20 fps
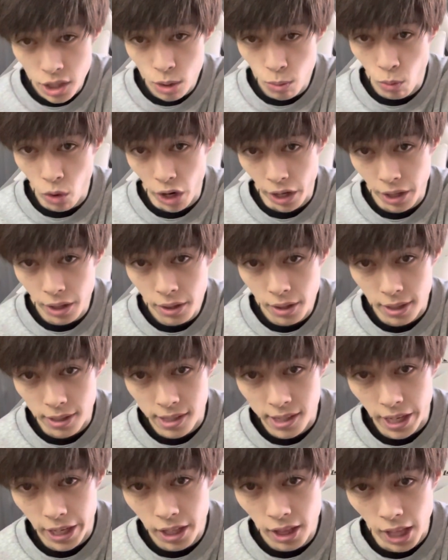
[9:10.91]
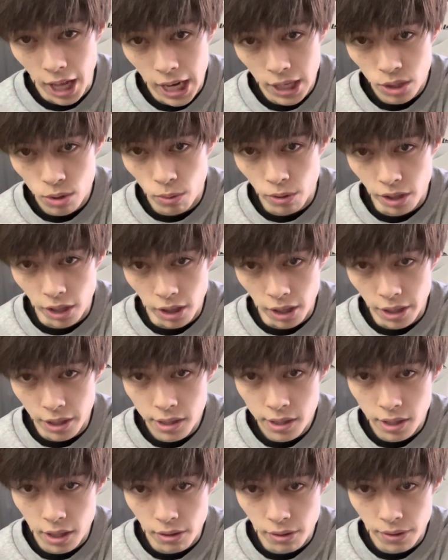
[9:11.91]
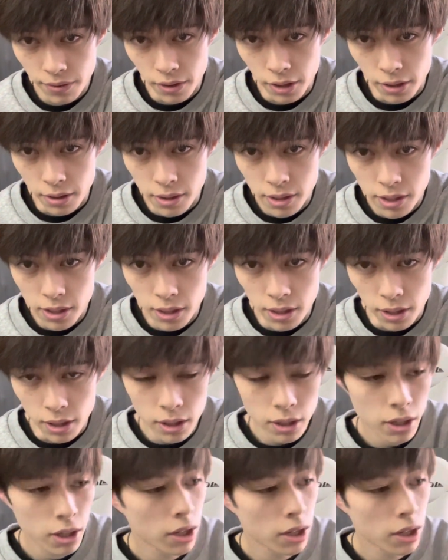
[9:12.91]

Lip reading: one, the second last one on the list, I don't know if you can see it.